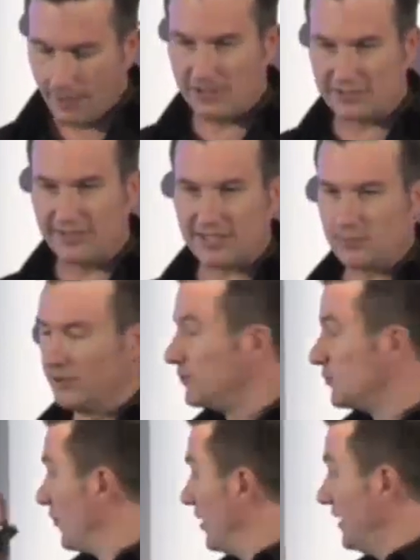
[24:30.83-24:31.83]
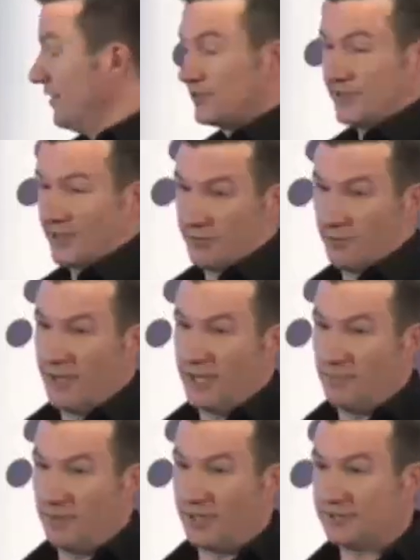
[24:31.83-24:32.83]
This next one is really interesting for
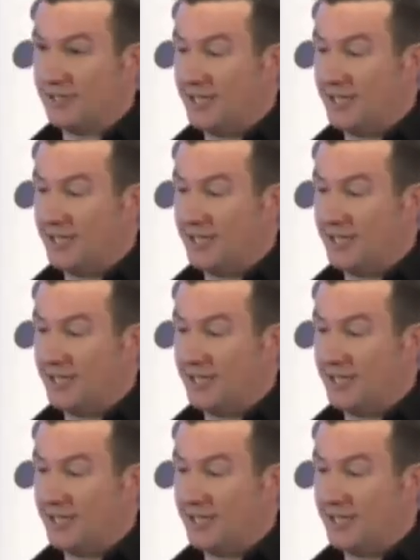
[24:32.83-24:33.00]
me because